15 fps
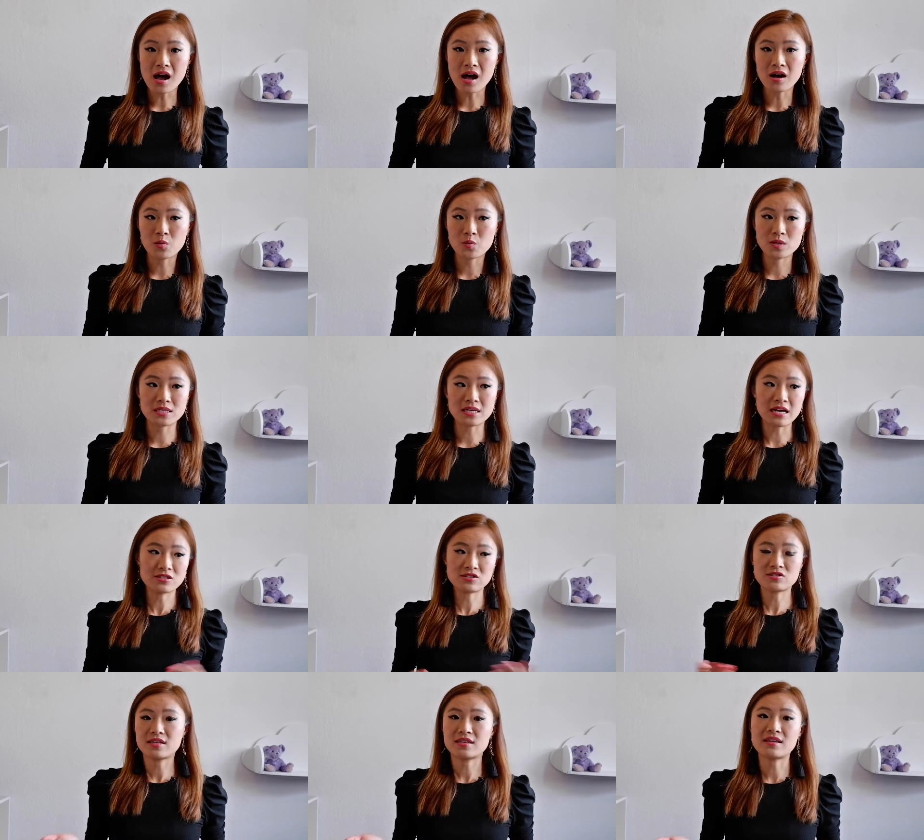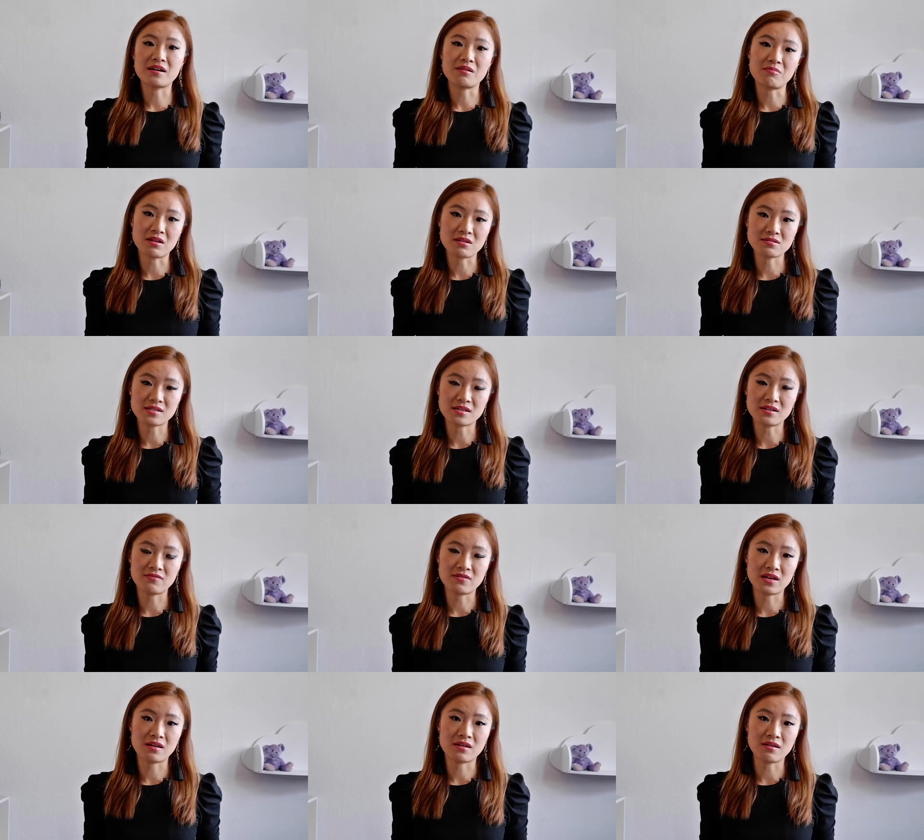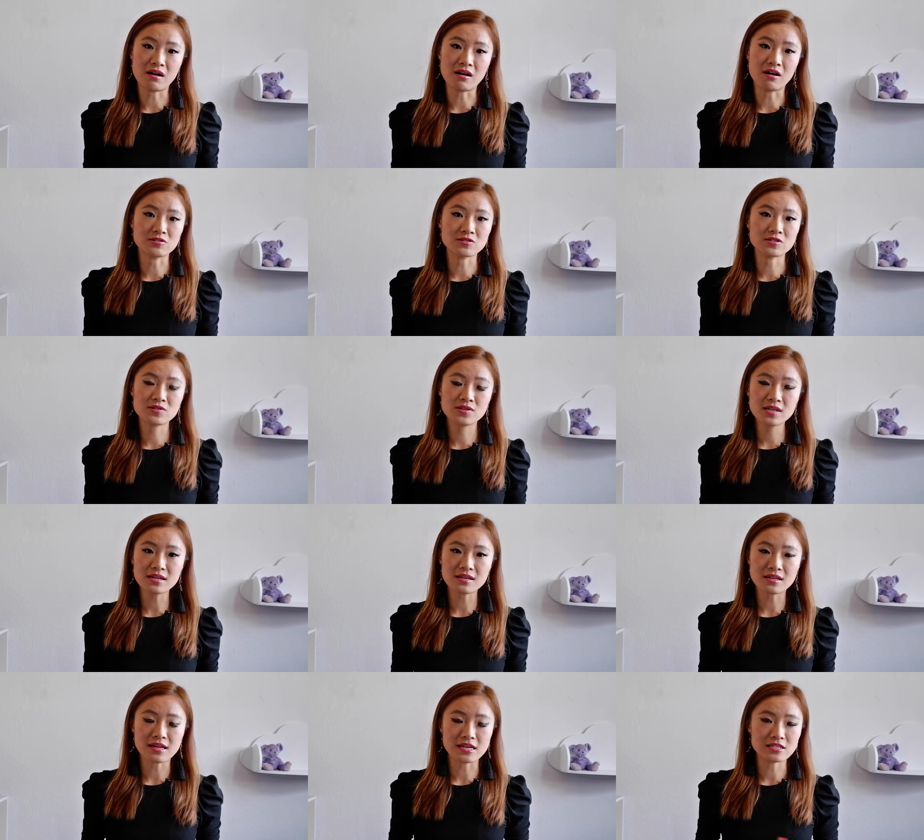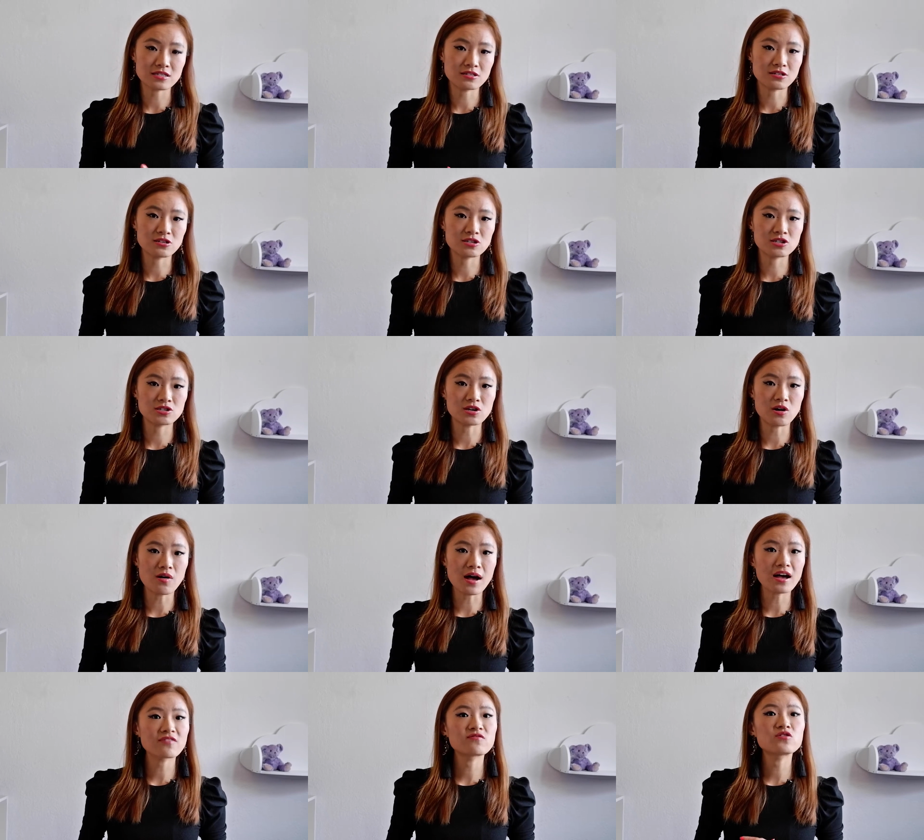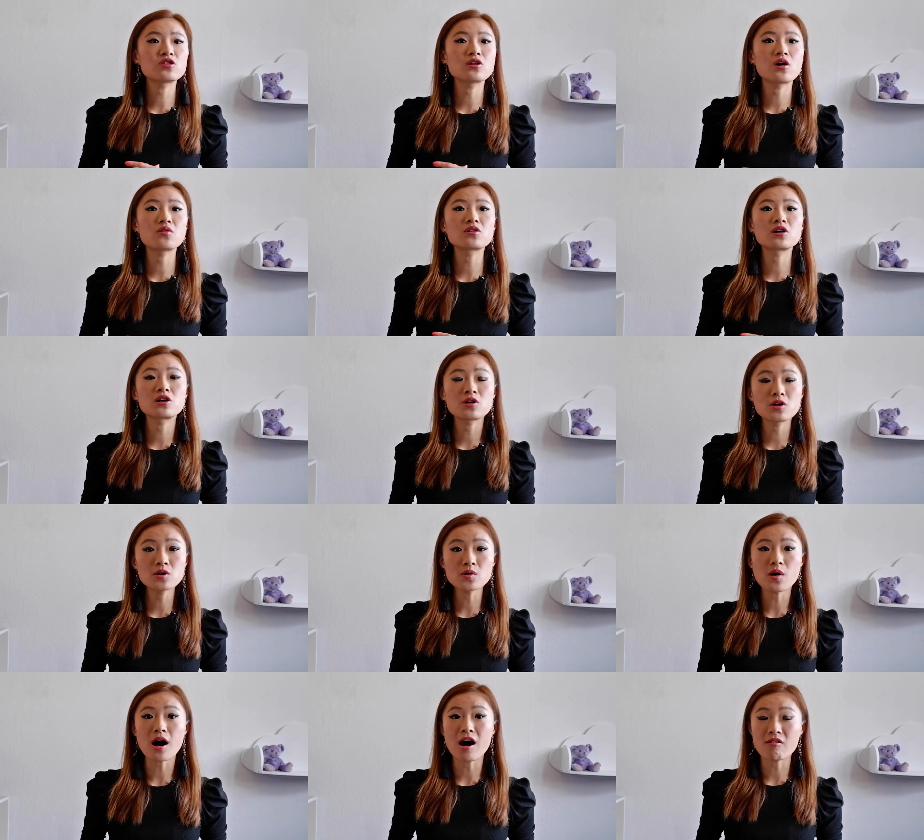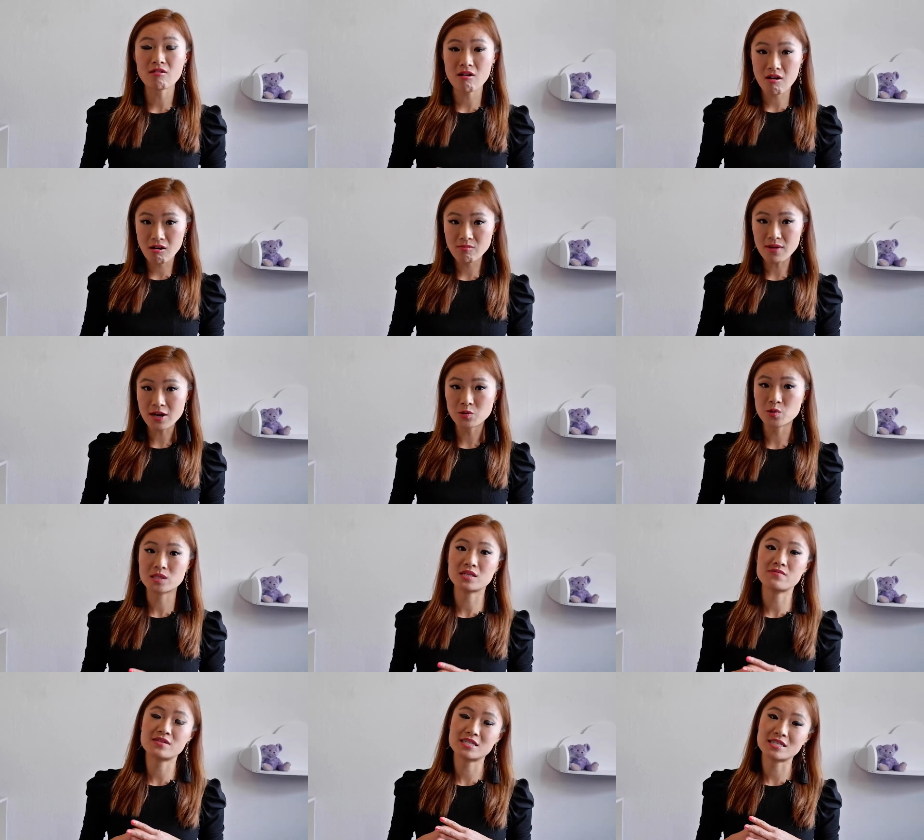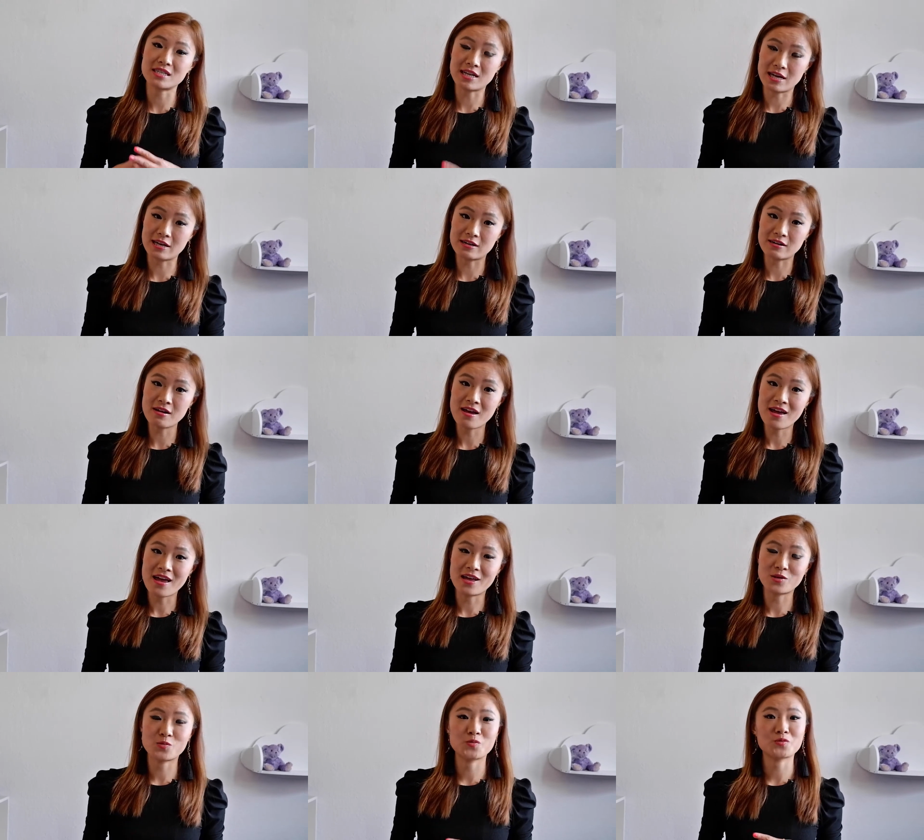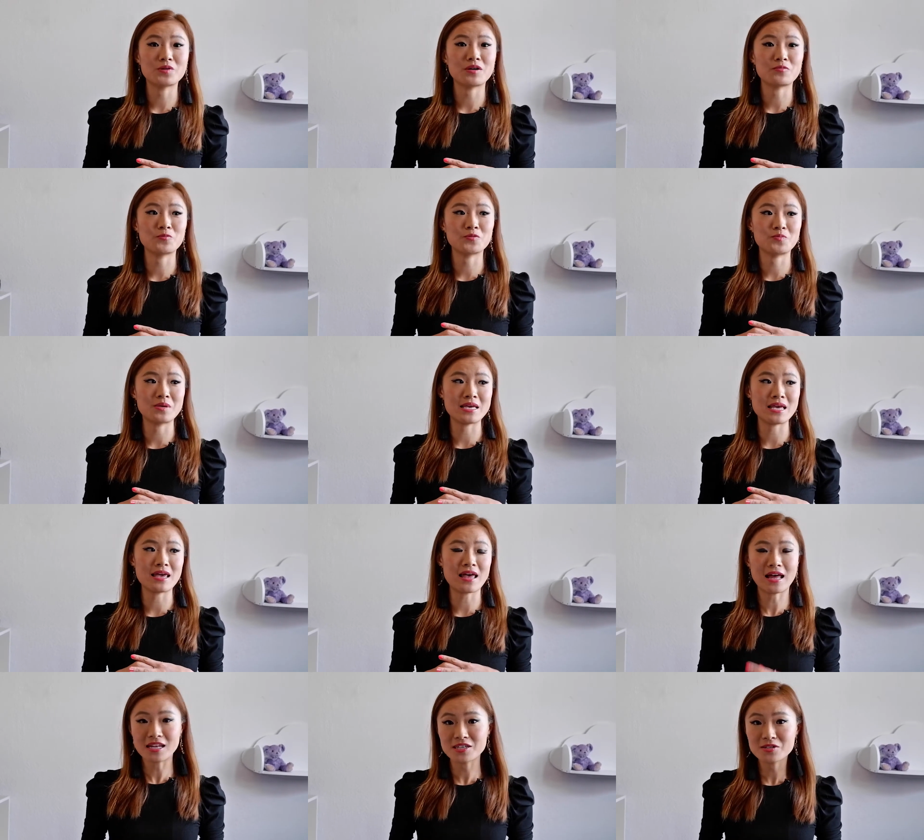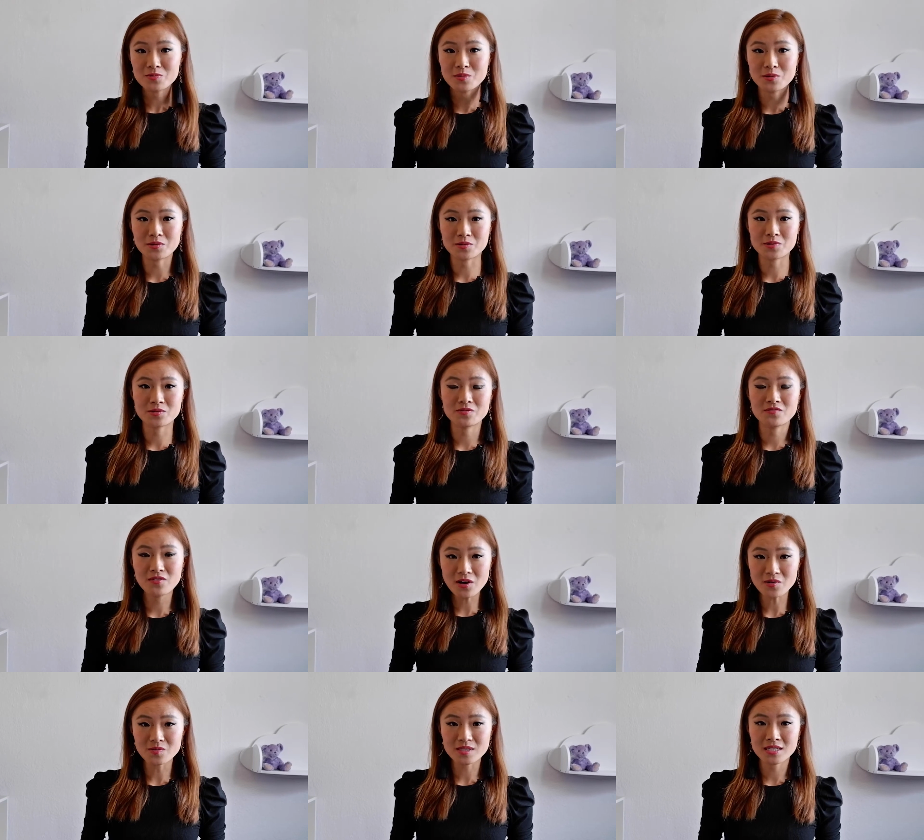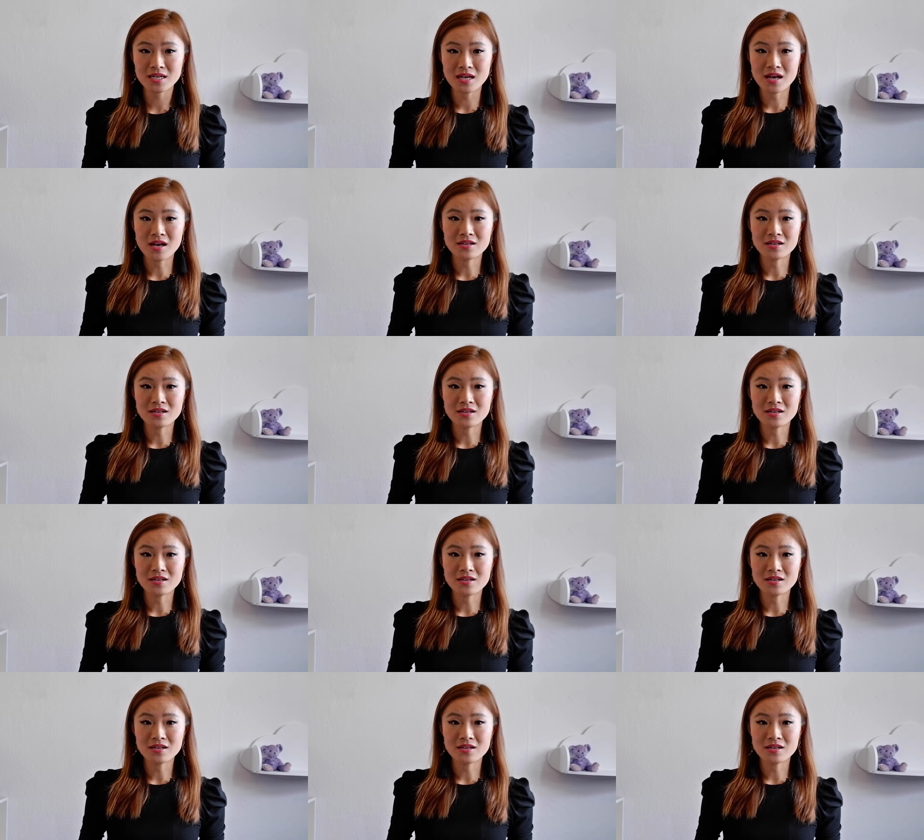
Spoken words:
with actually 9 months living in Australia last year. So I have no clue how come I received this letter and would be eligible to vote.